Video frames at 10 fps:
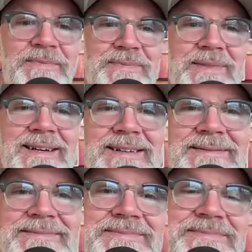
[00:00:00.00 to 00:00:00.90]
I have
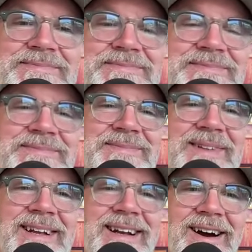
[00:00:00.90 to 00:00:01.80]
not.
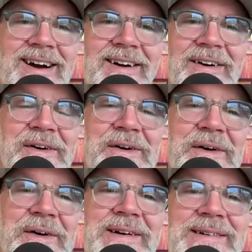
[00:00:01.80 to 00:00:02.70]
So if that's what's going to
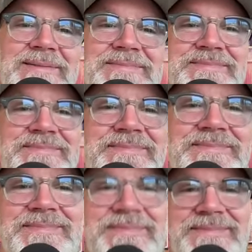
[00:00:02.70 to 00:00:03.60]
happen, I'm
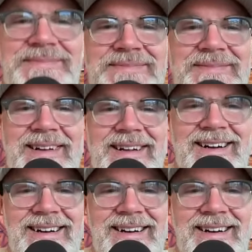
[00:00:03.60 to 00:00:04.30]
game.